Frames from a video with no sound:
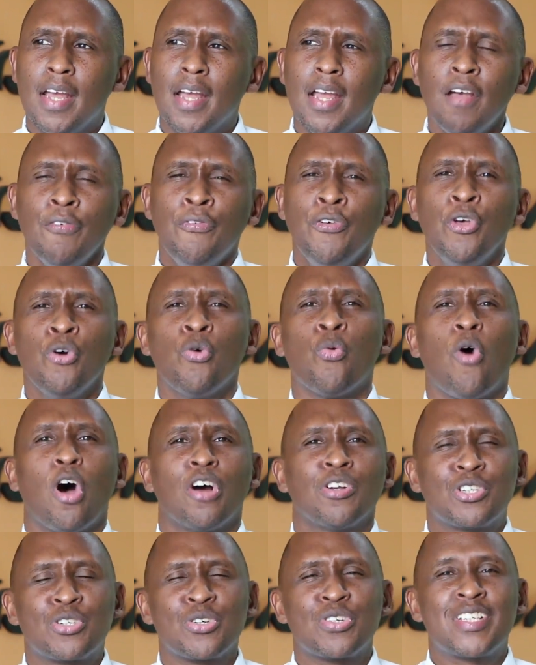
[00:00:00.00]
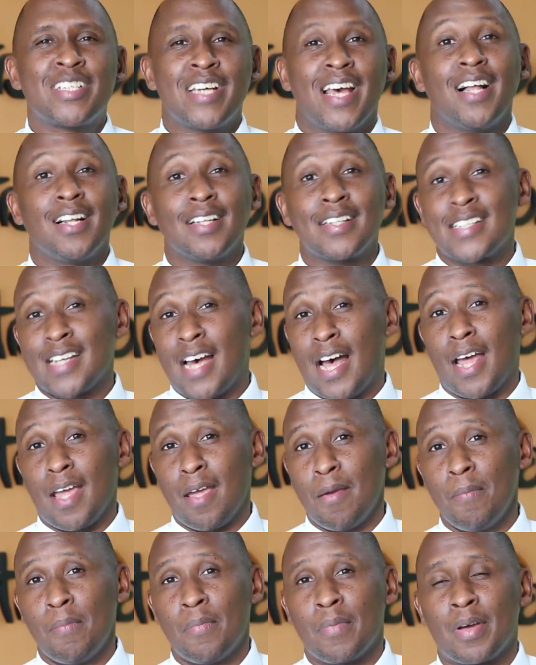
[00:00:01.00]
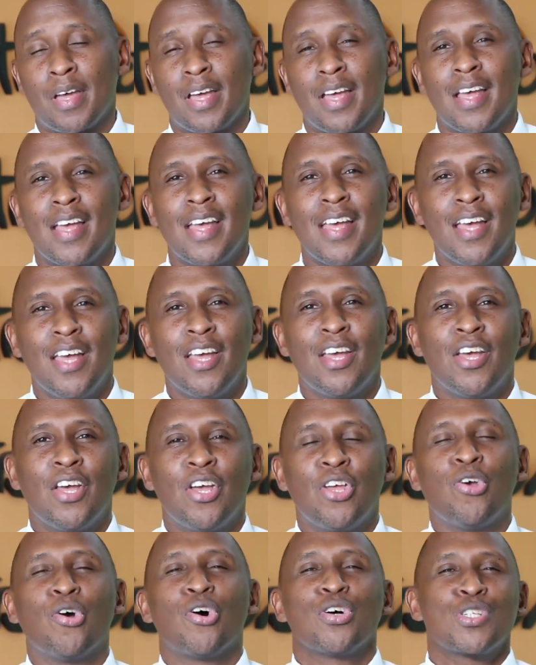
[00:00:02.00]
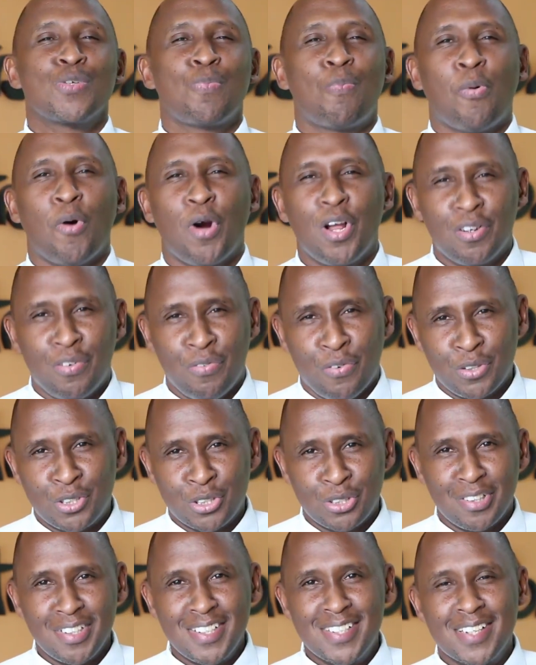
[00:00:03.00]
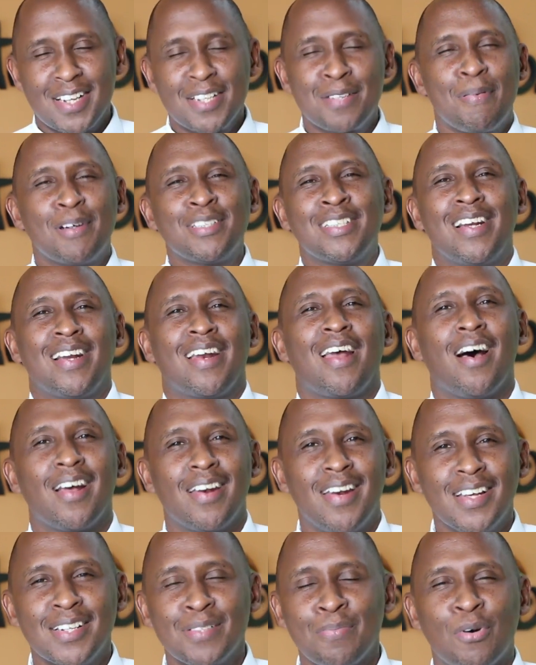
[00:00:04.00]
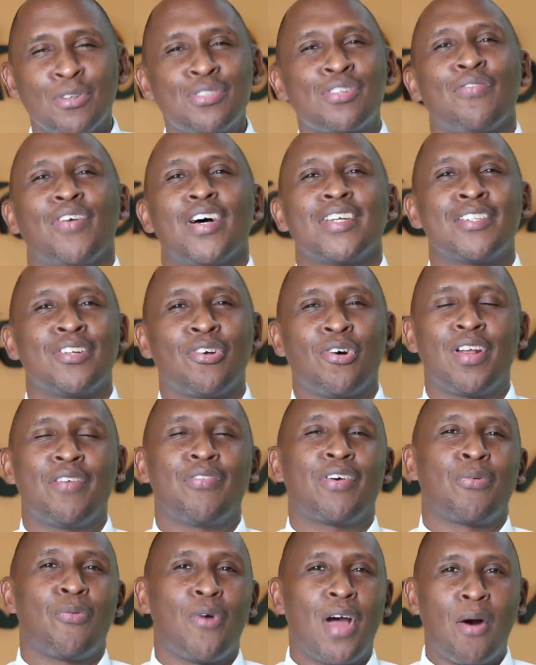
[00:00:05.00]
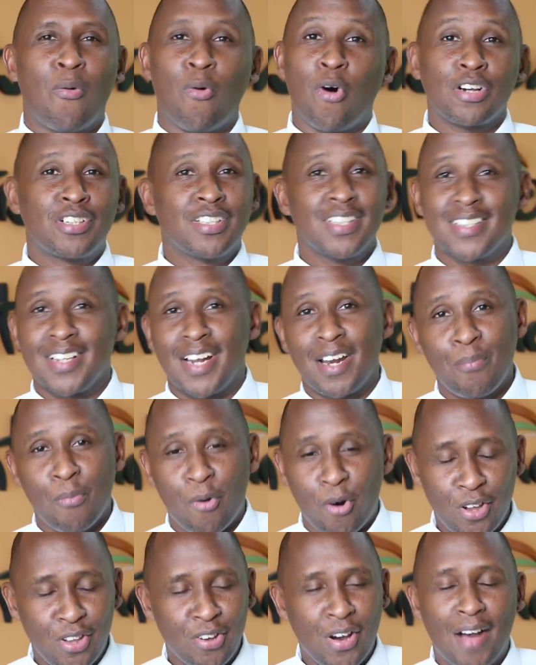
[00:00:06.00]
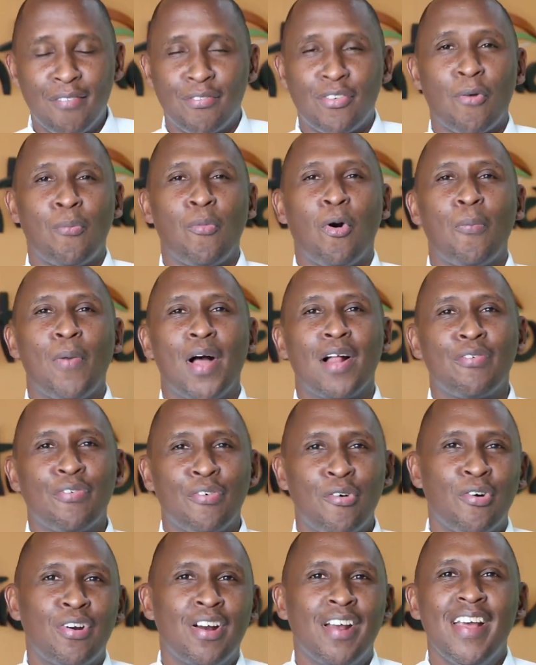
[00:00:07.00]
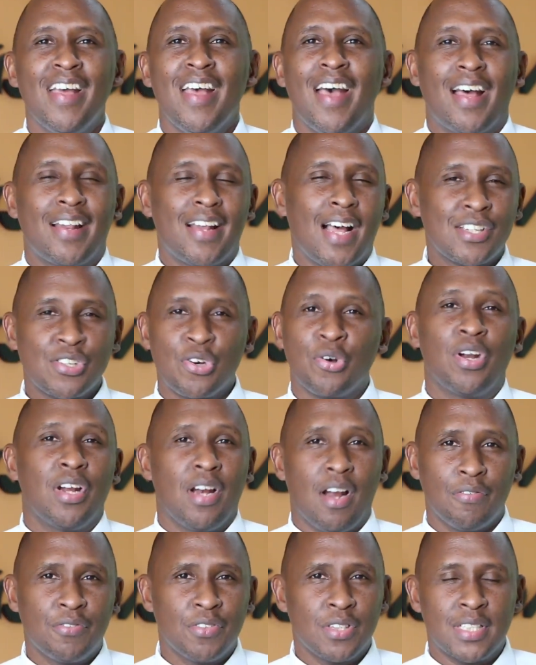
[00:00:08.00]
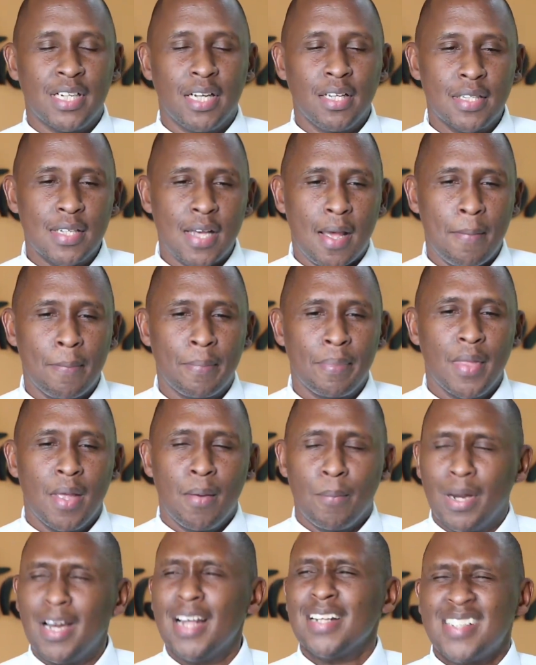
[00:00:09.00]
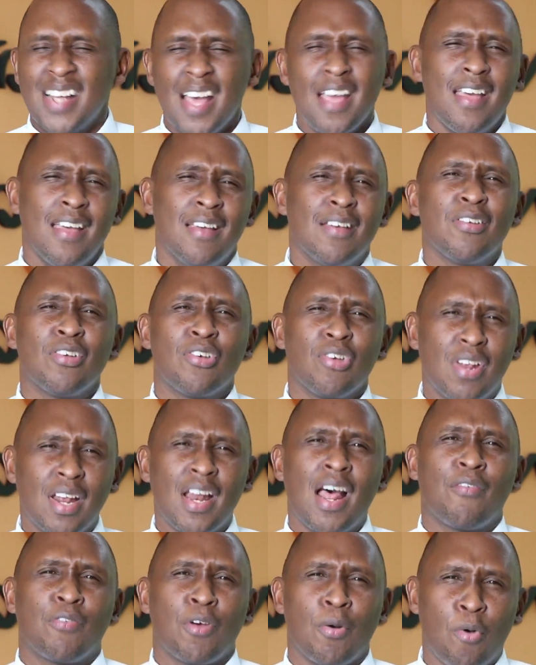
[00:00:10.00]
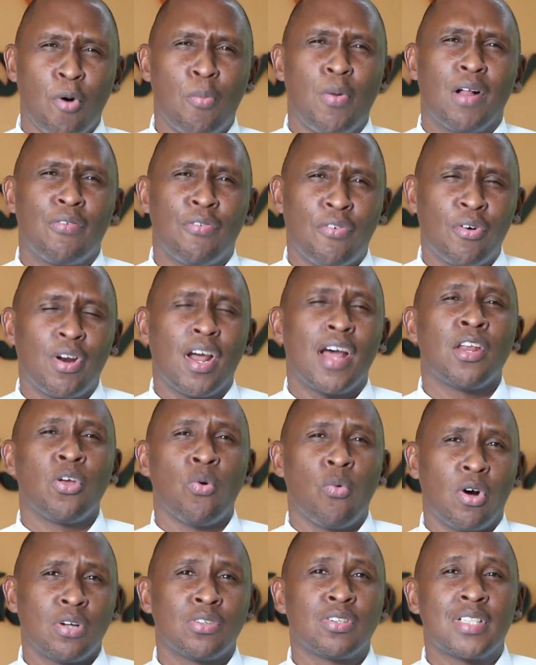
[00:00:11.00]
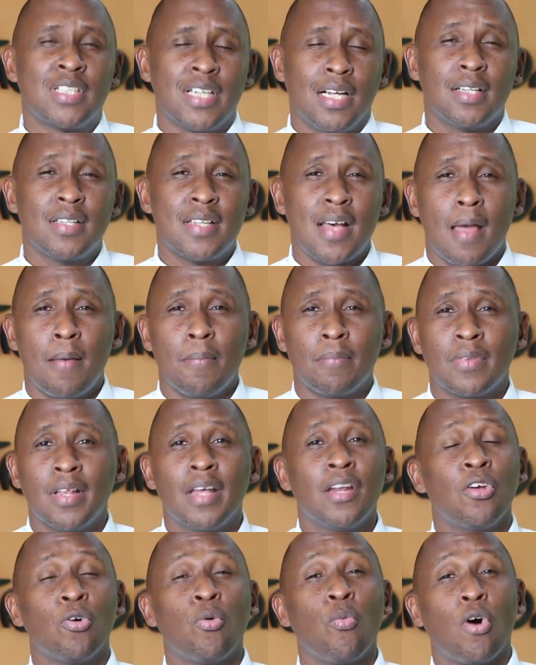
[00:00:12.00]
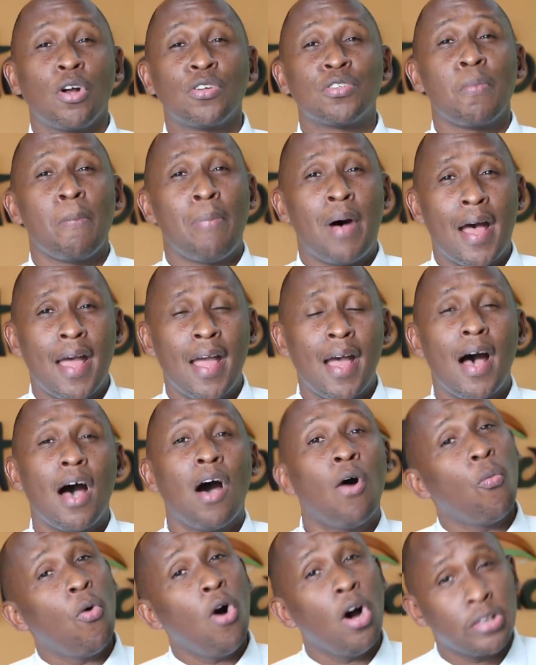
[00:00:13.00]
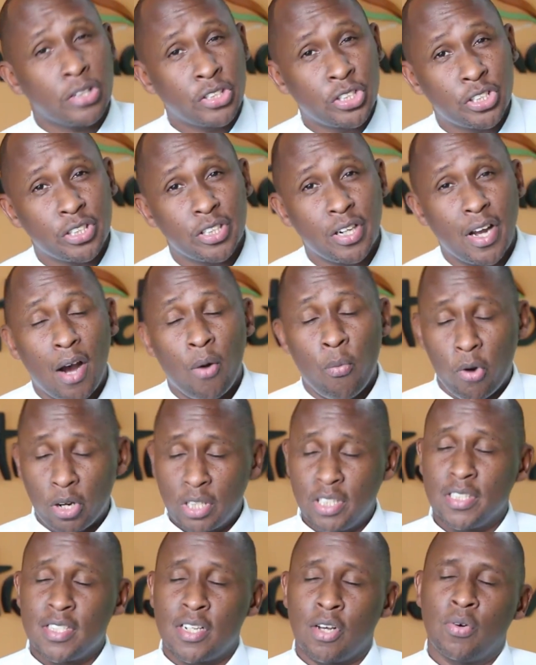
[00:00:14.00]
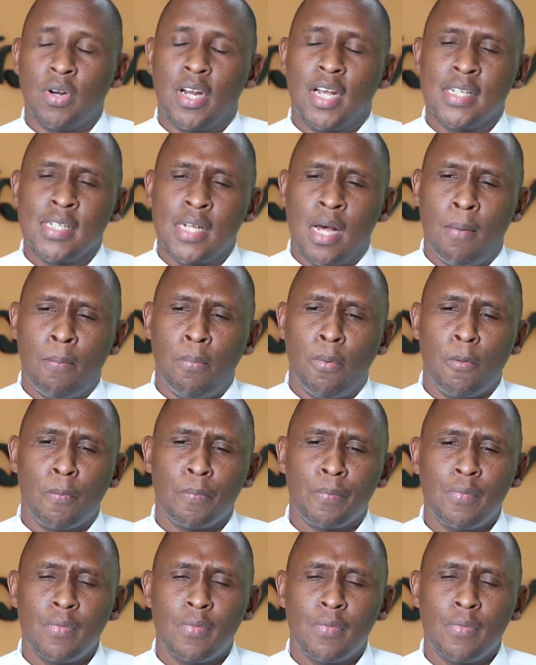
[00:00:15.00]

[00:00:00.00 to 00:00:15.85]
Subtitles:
If you want to tell time, you're spoiled for choice, especially nowadays. Most of us don't even wear watches anymore. You have your mobile phone, and that's good enough to tell time. But let's say you didn't have your mobile phone and you want to tell time. Then you want to buy a watch. A watch is a good example.